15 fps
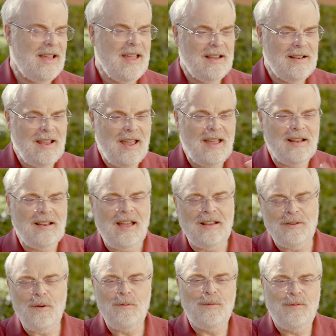and I
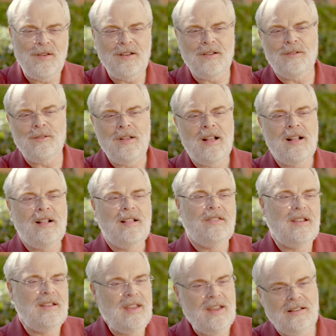don't feel
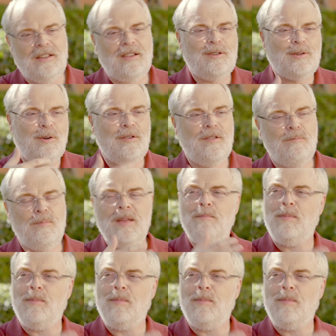the need to sort of be